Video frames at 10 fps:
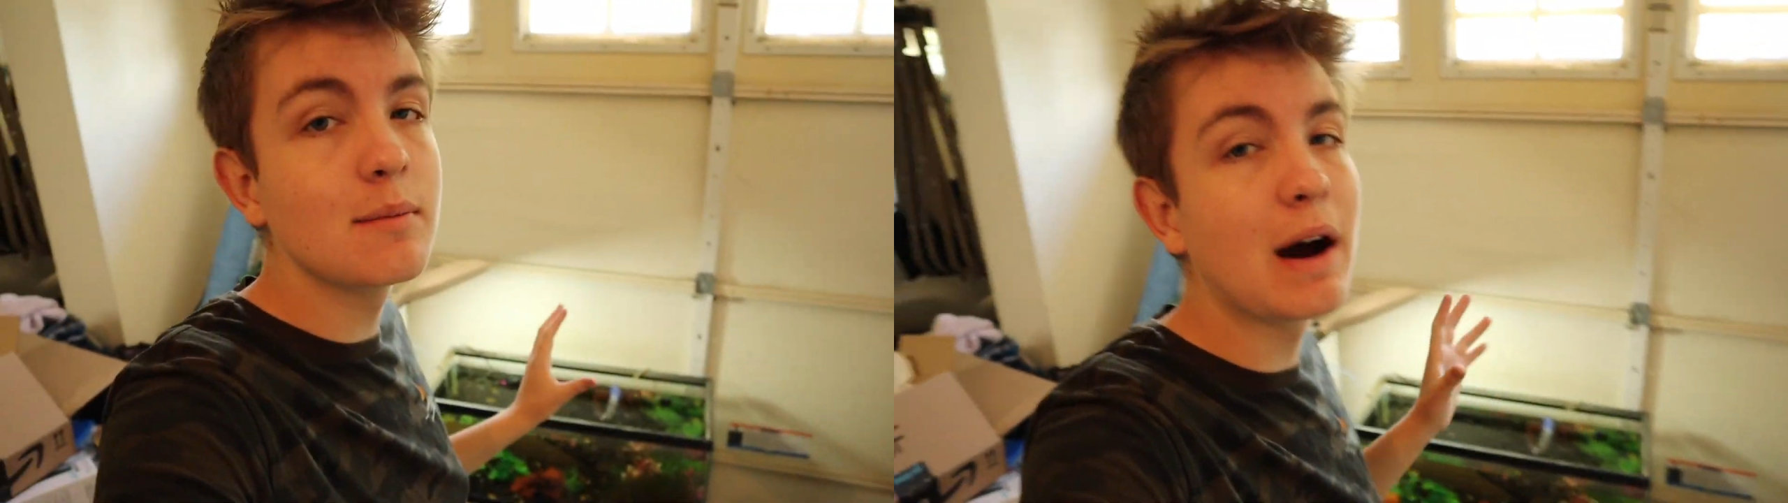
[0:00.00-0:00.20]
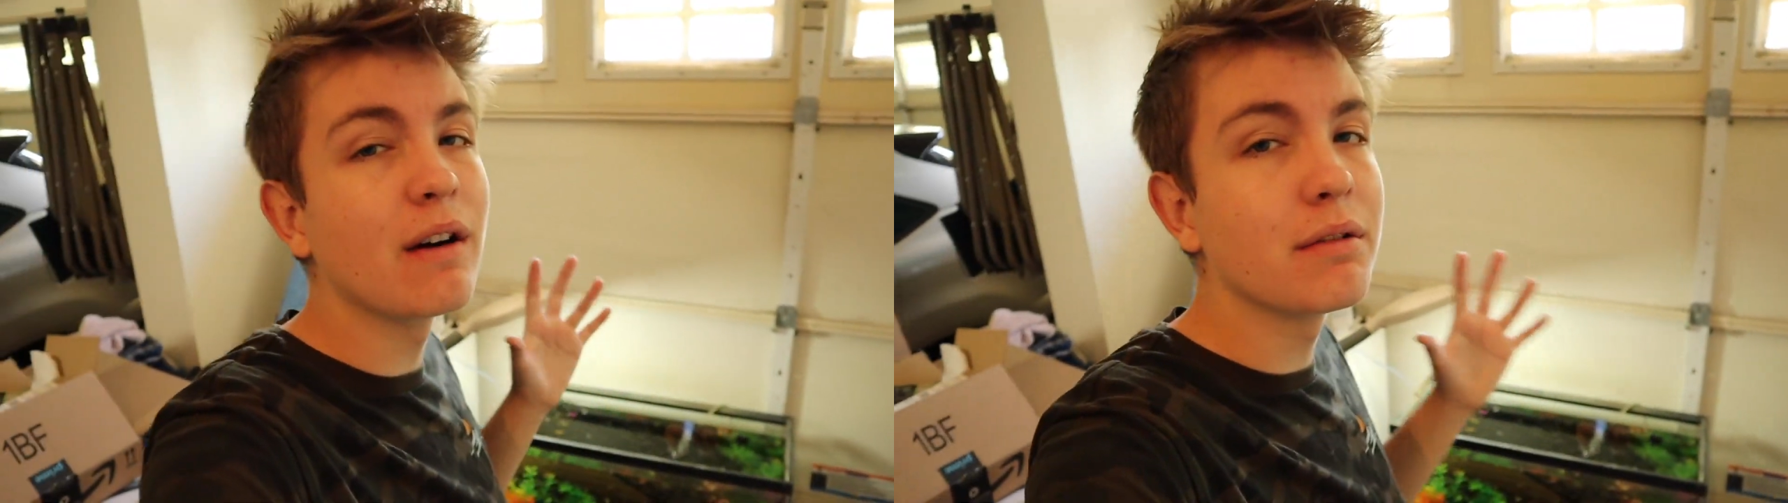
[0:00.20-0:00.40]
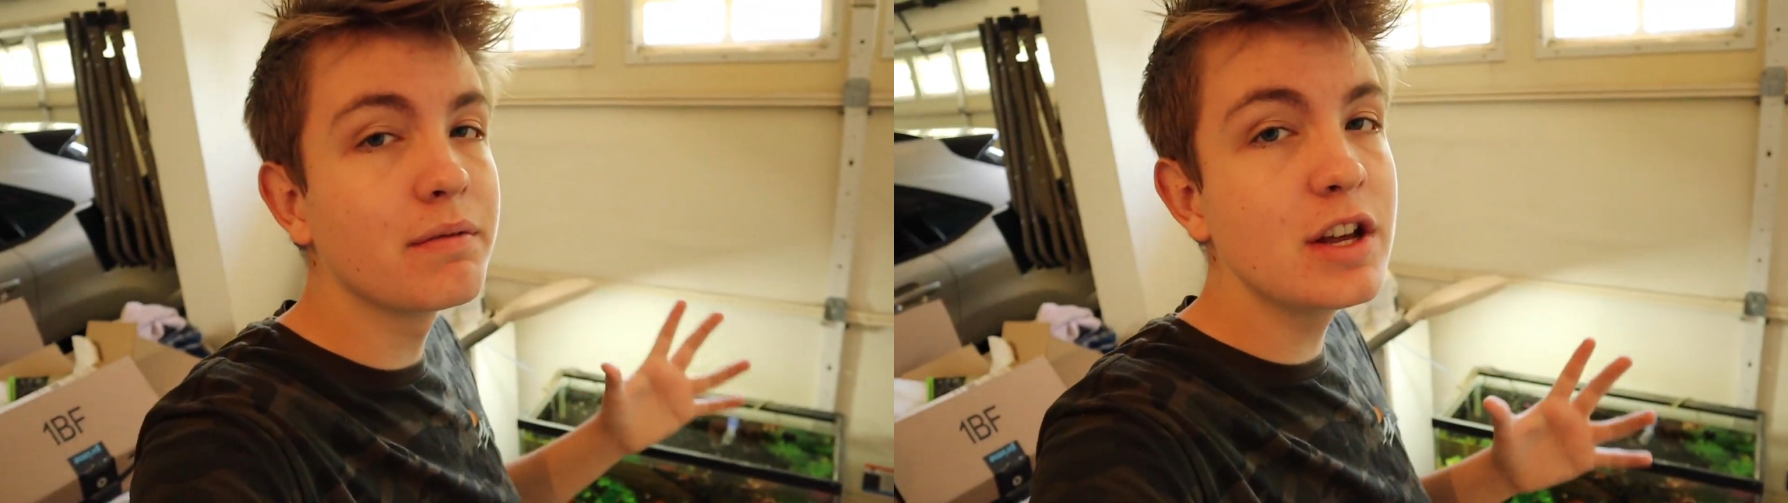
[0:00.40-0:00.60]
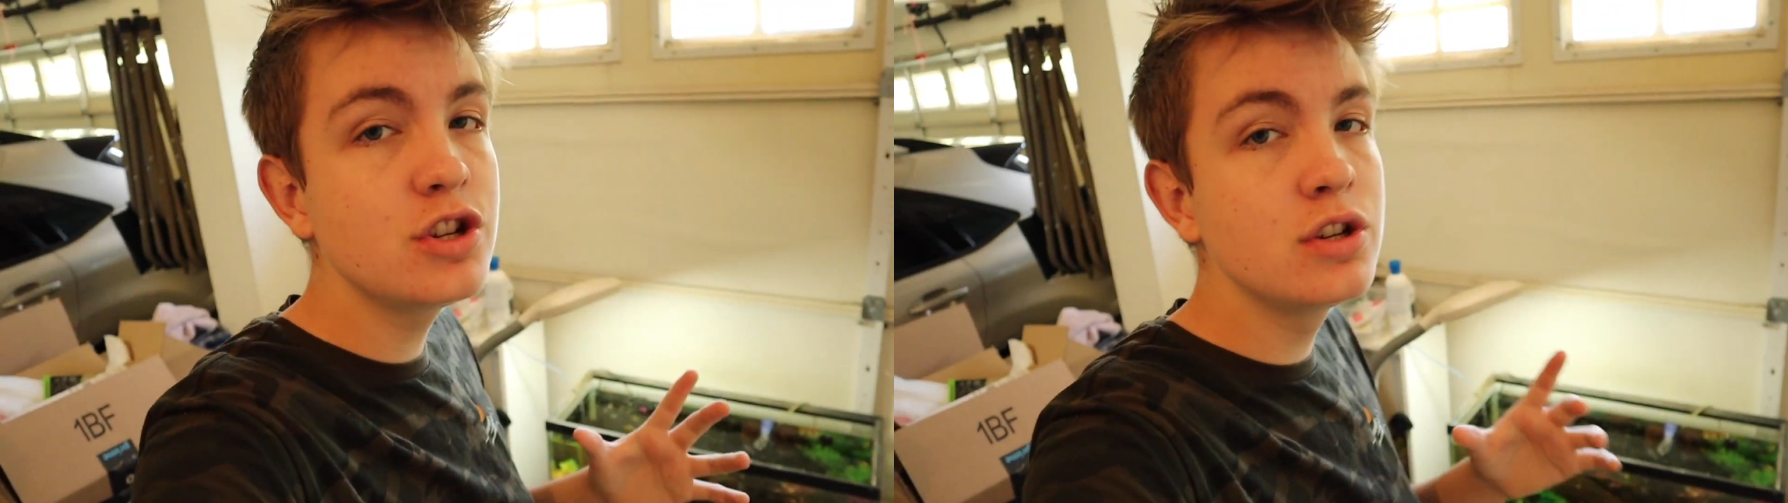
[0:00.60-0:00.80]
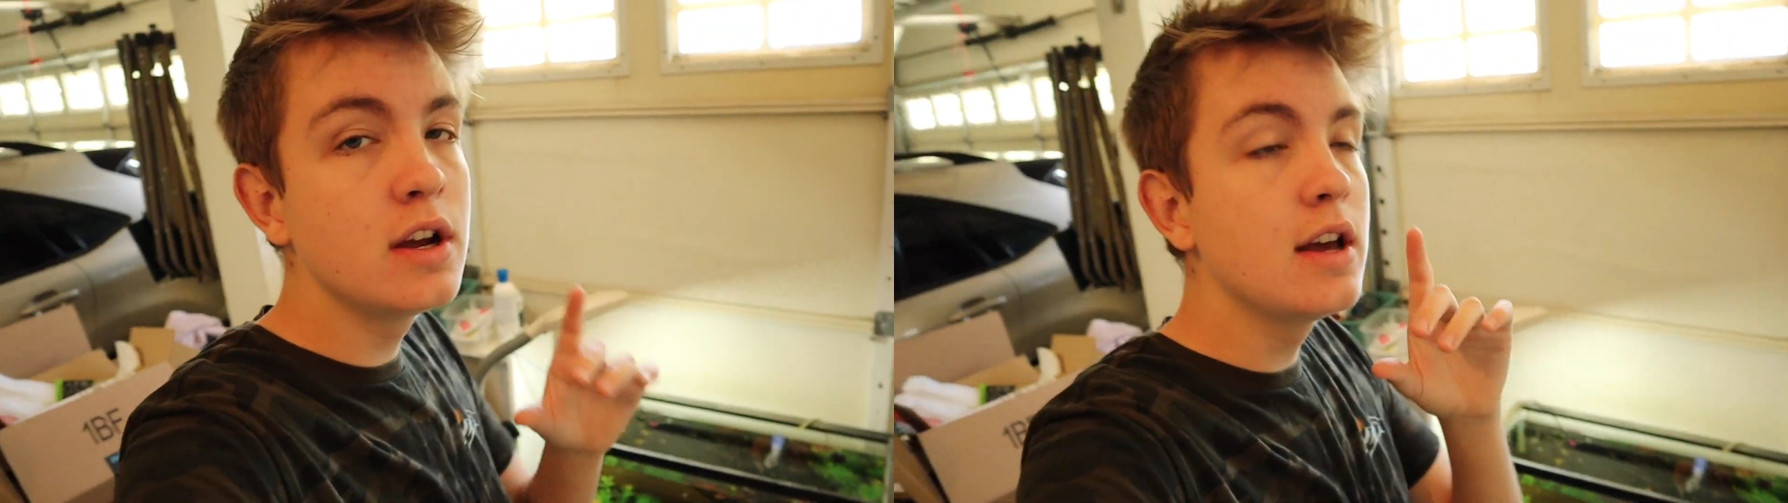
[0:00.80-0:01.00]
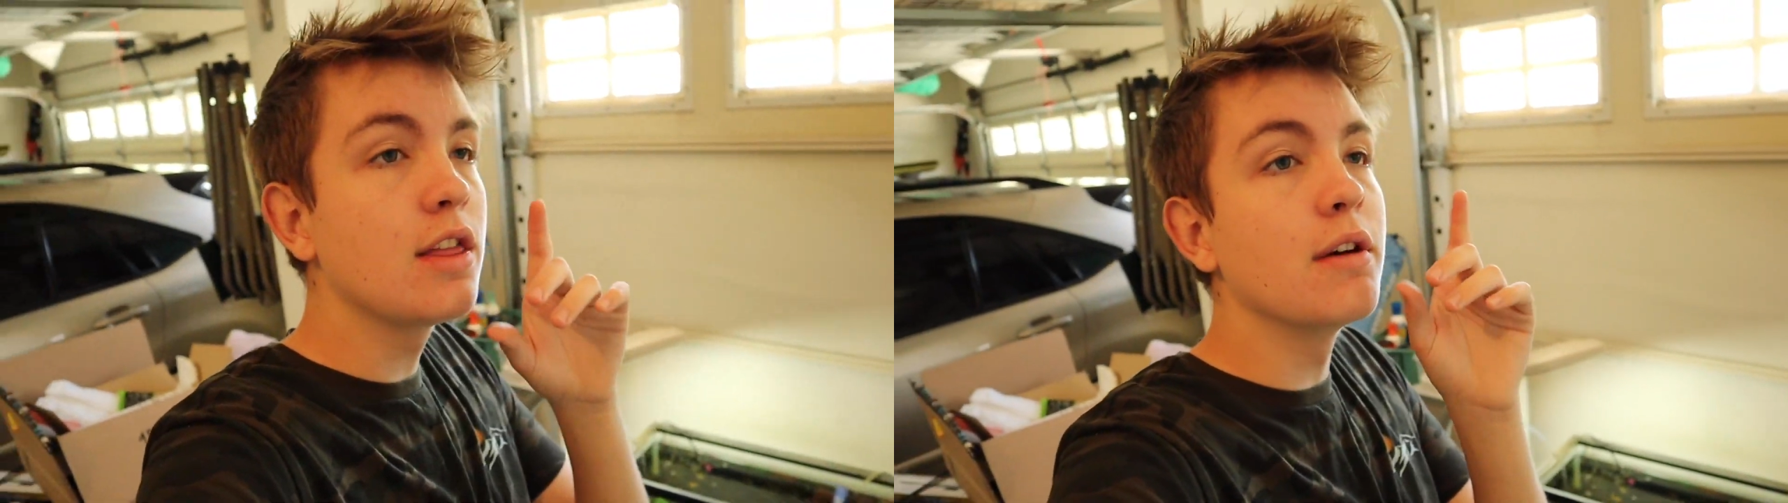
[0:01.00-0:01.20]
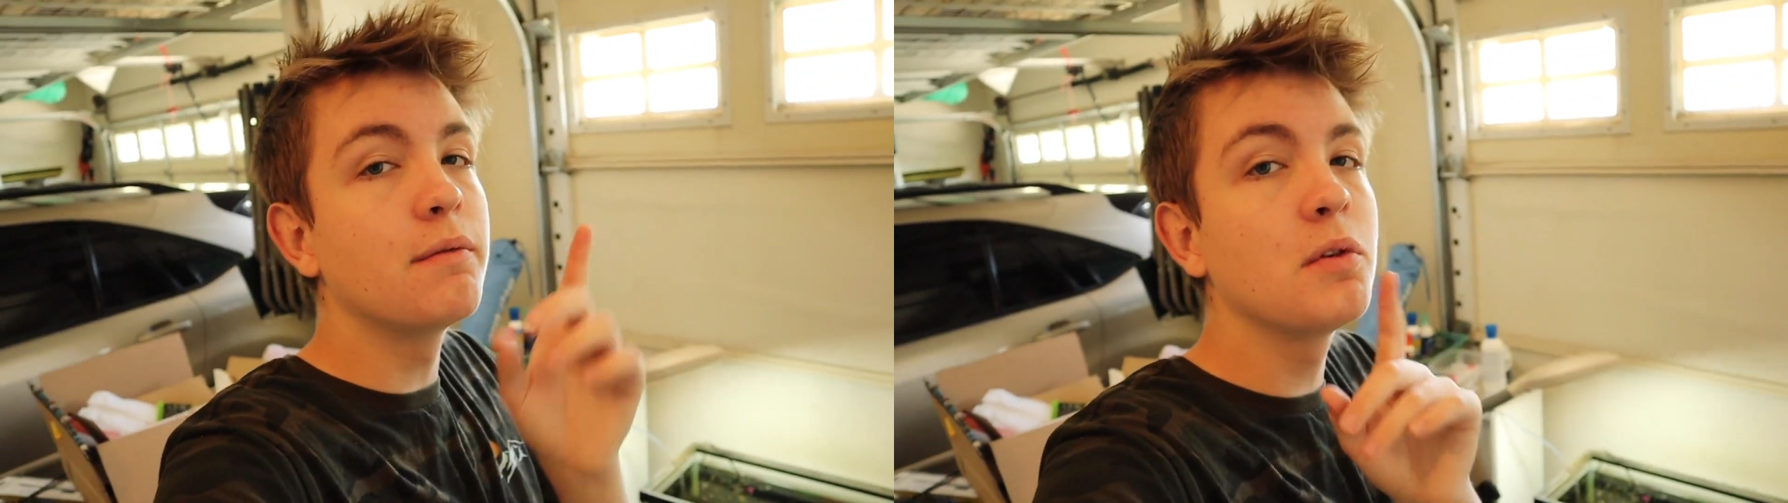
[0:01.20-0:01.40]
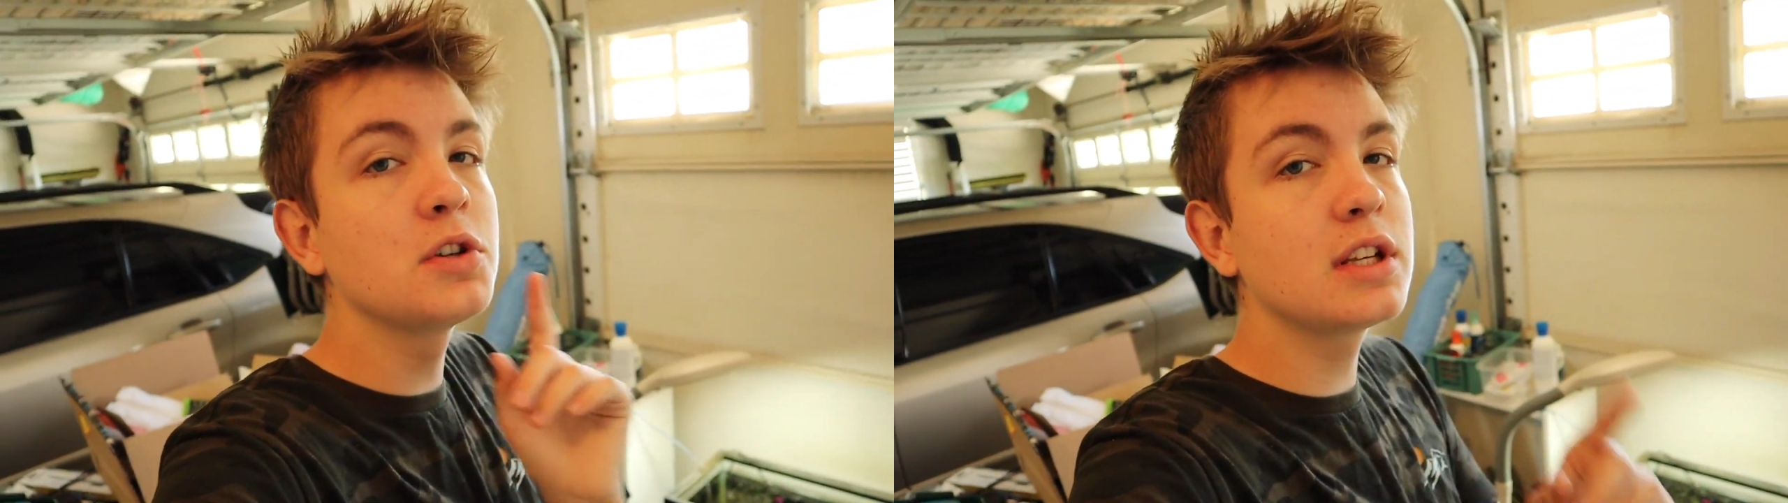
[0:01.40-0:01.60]
about fish, the
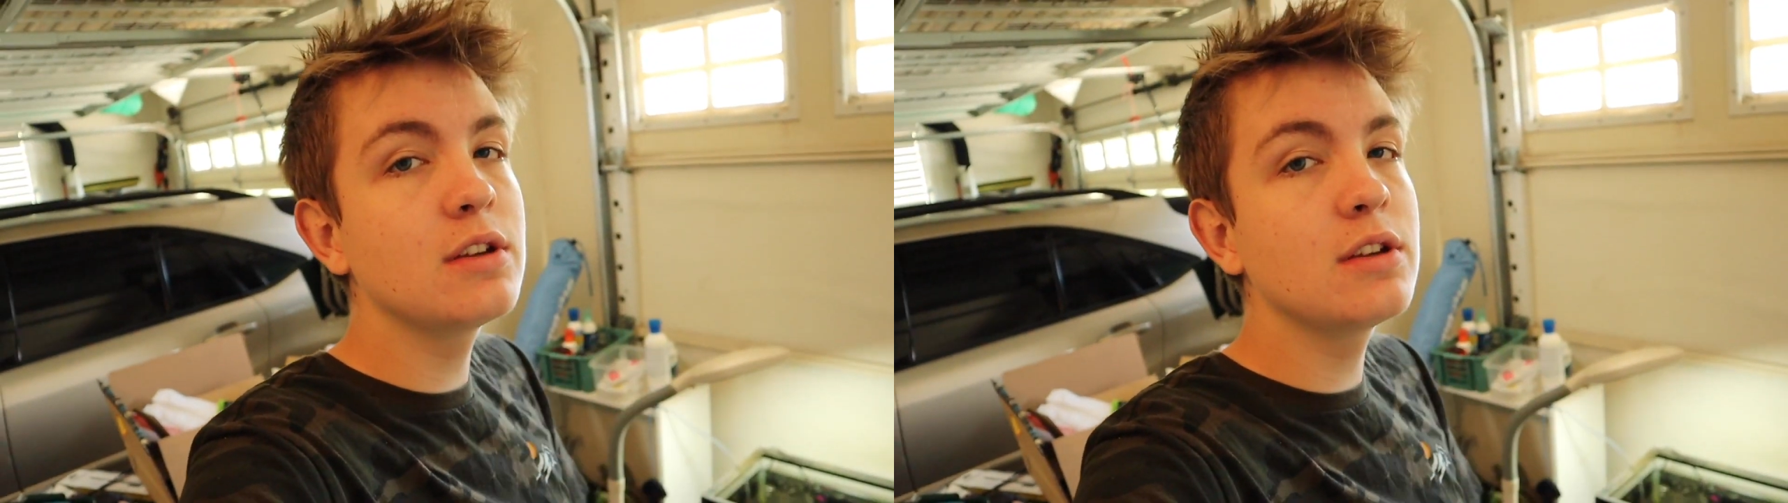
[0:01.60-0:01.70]
first